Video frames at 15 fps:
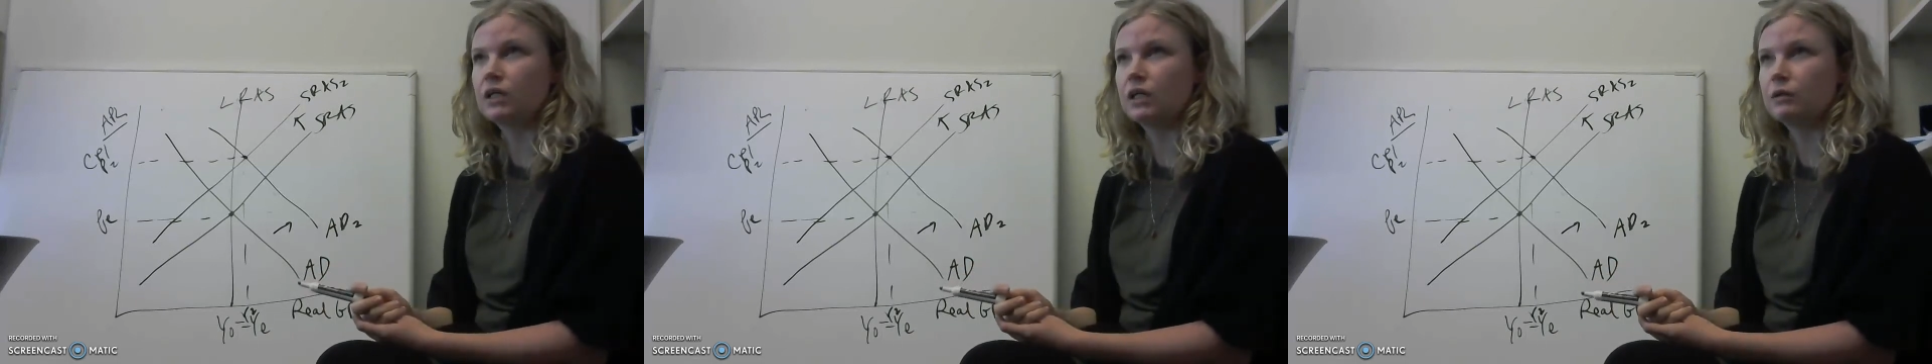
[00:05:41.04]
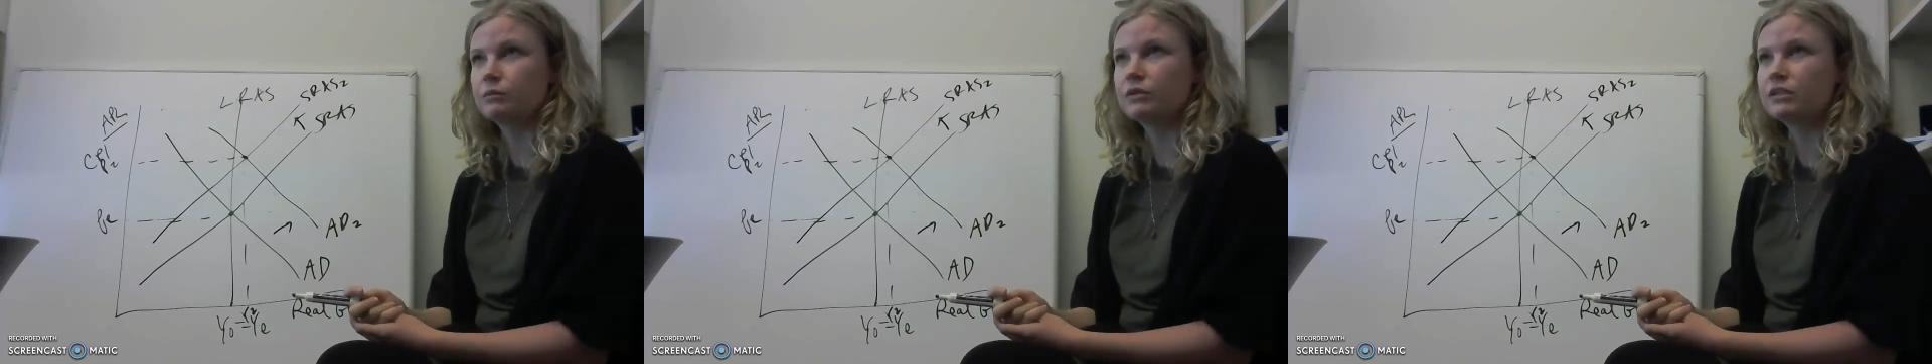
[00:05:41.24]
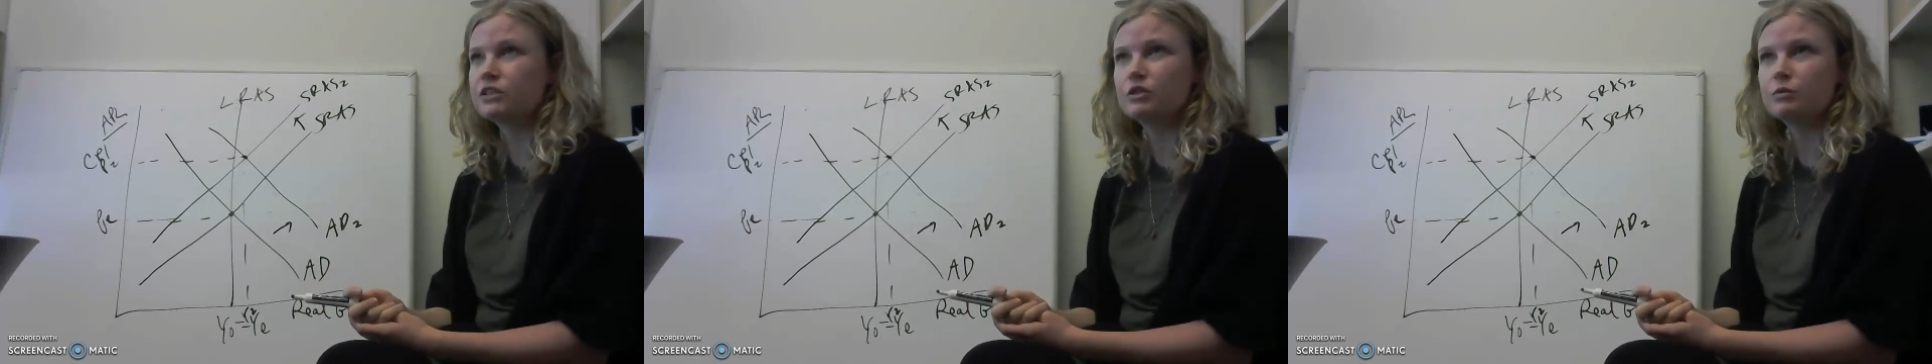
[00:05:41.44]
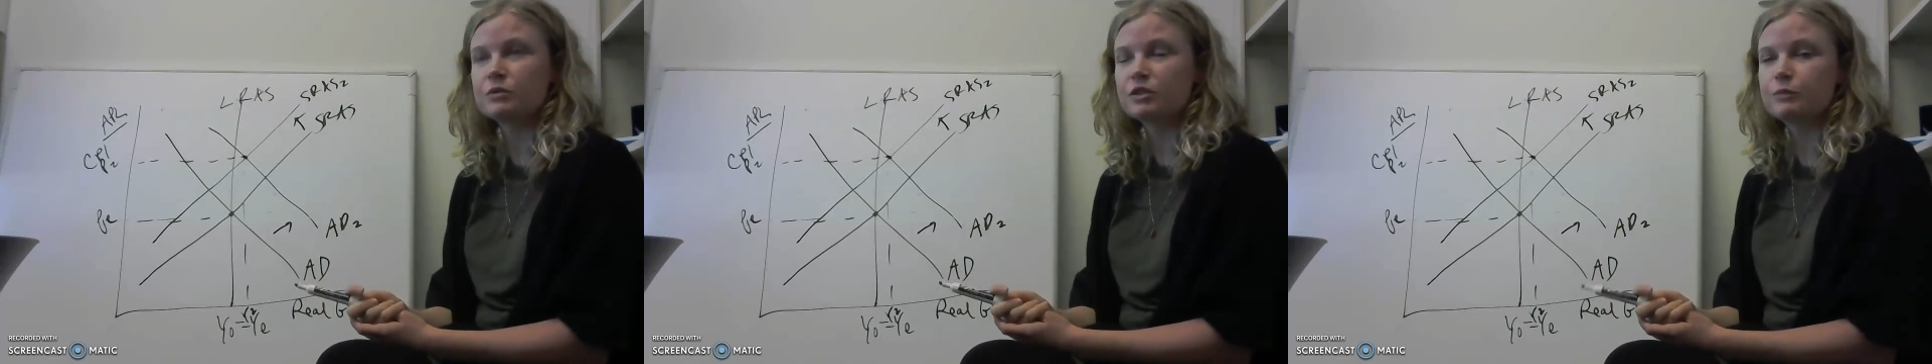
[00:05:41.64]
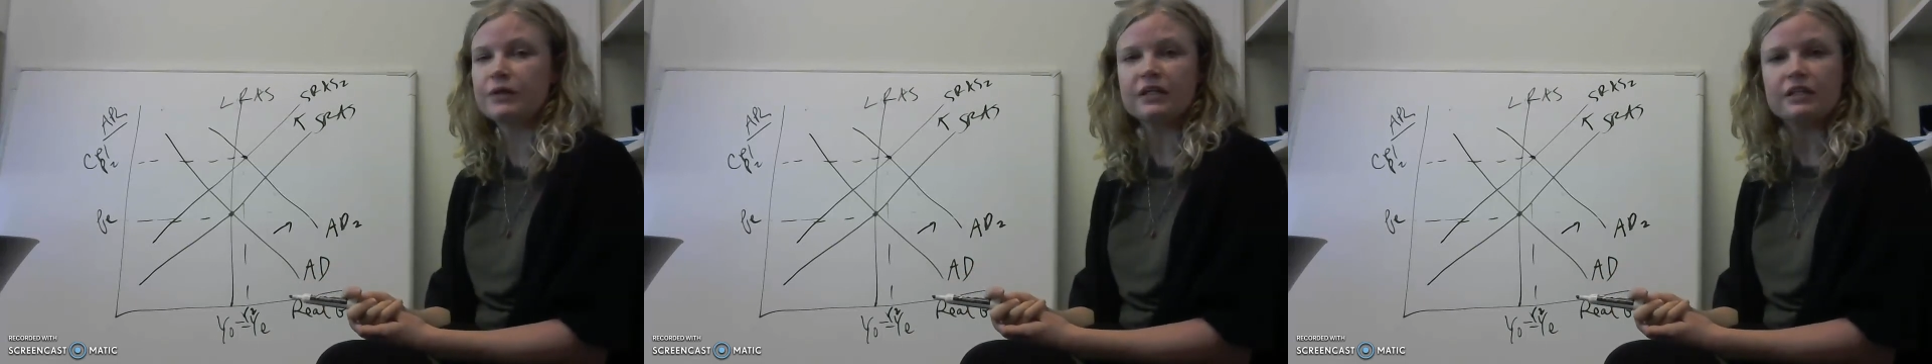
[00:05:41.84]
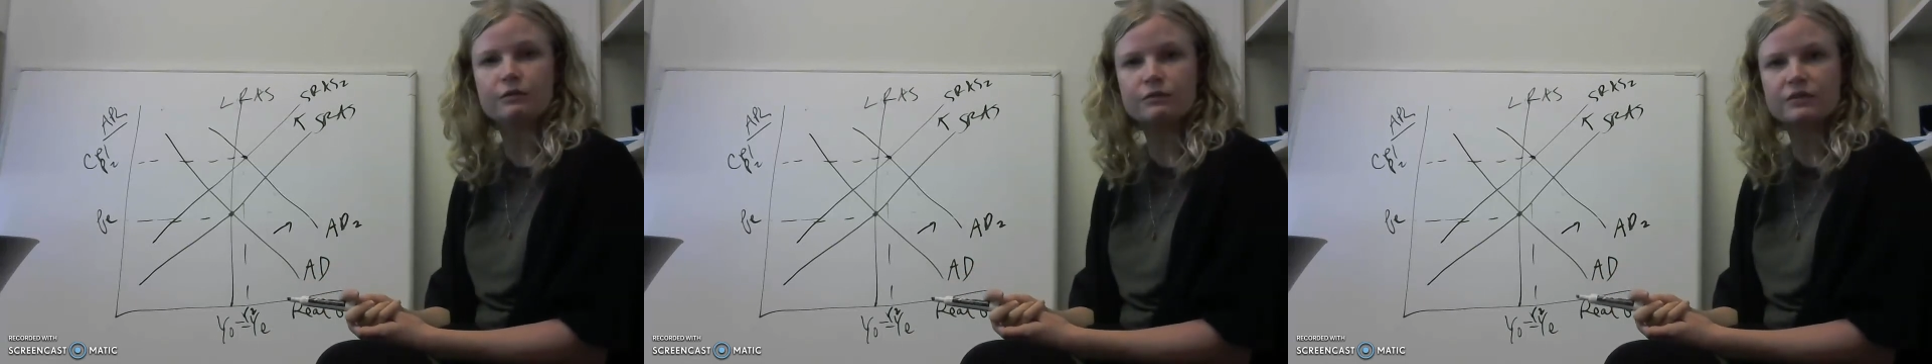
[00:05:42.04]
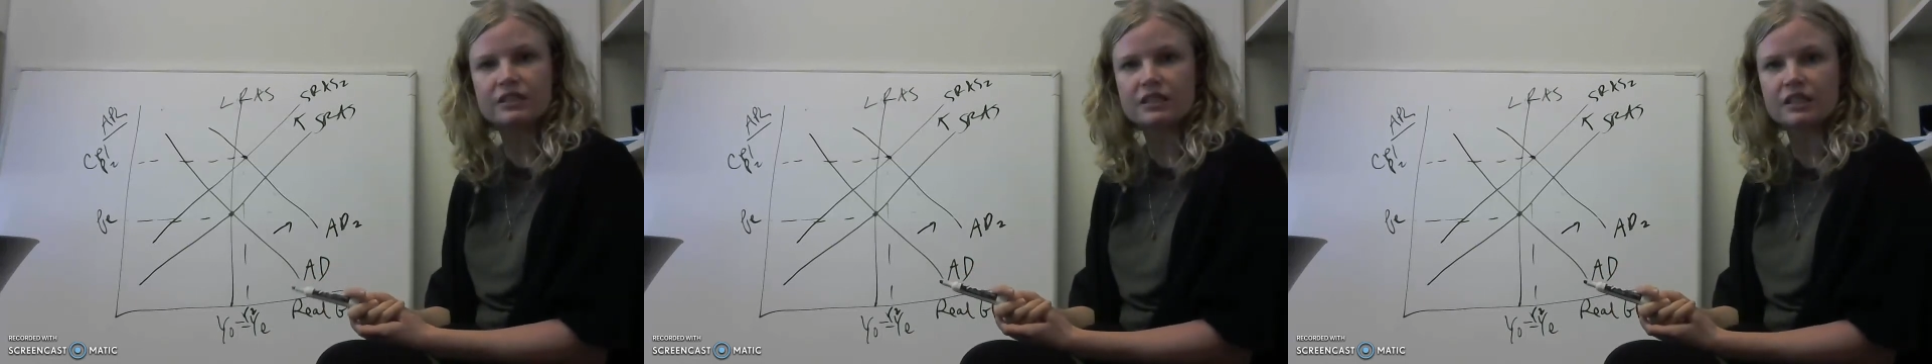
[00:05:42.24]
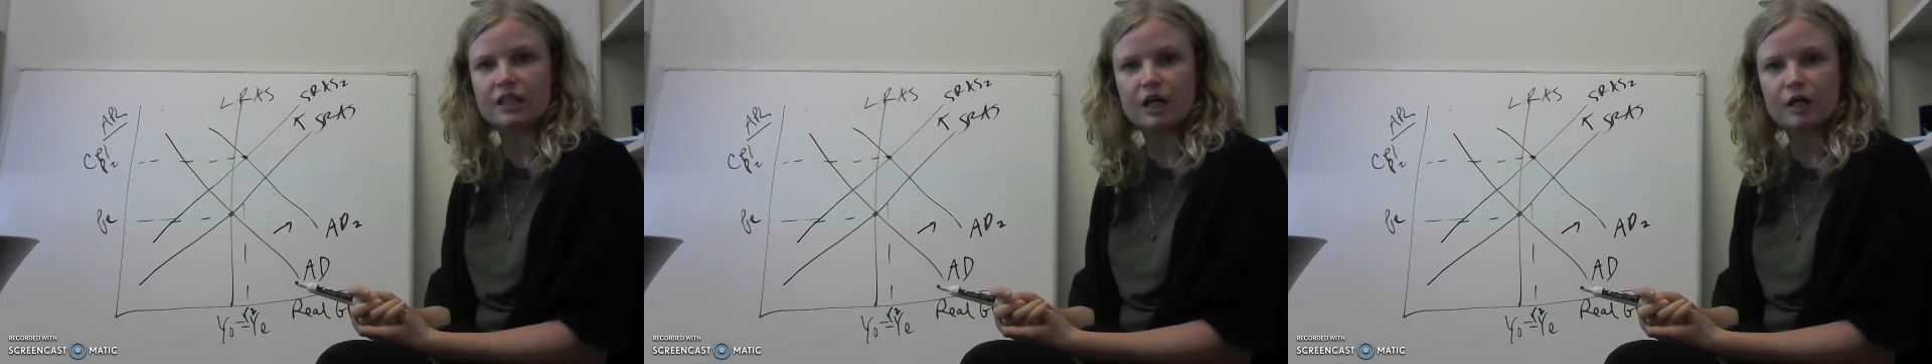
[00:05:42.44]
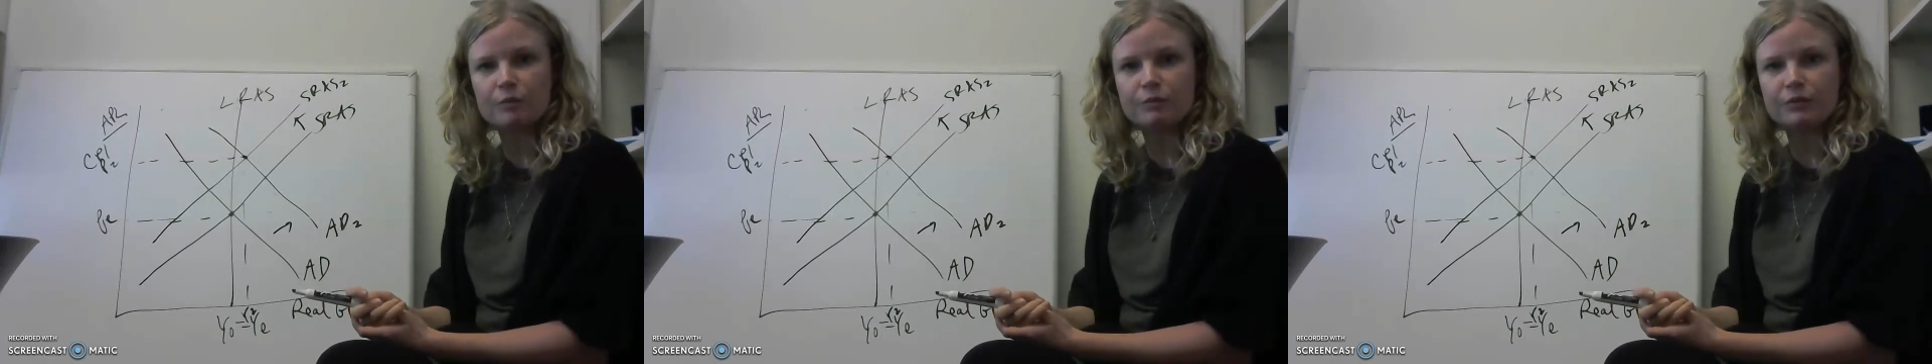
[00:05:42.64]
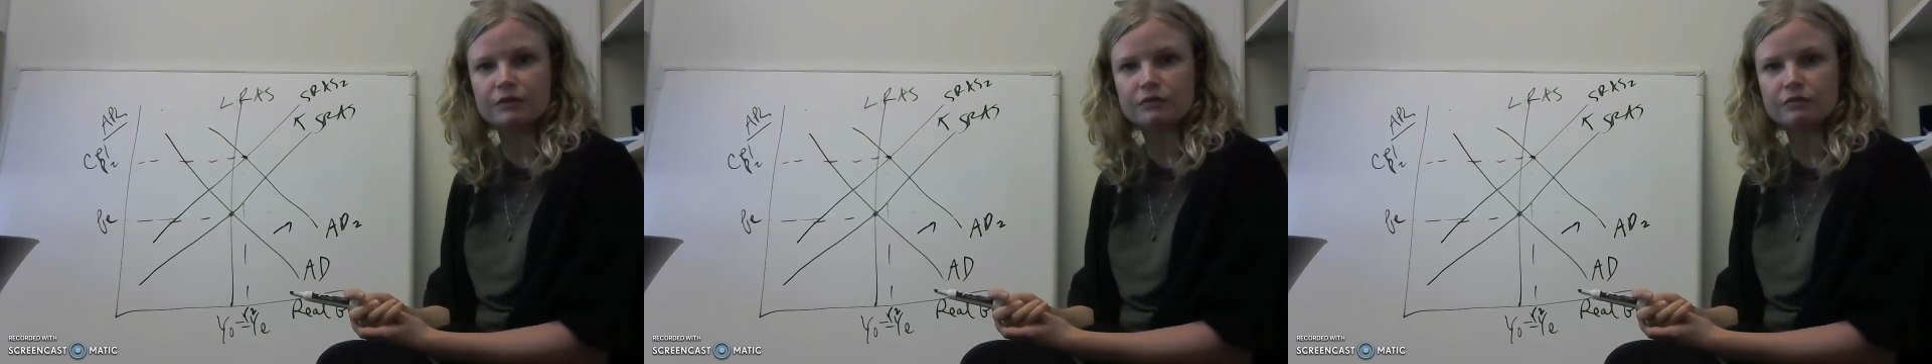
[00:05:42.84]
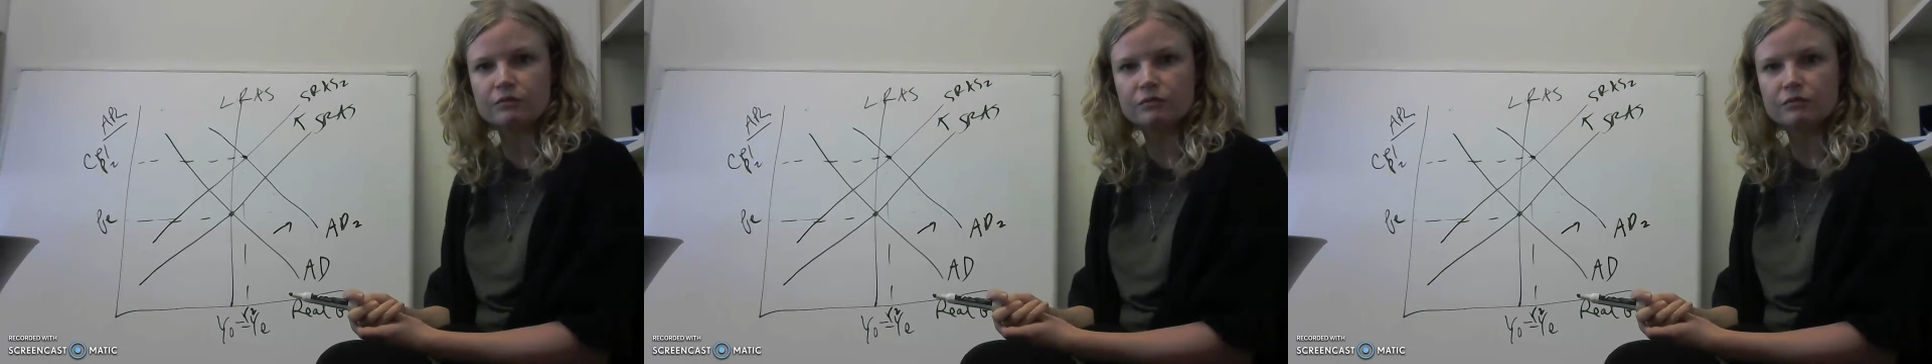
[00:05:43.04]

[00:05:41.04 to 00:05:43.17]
consumer spending was still up, and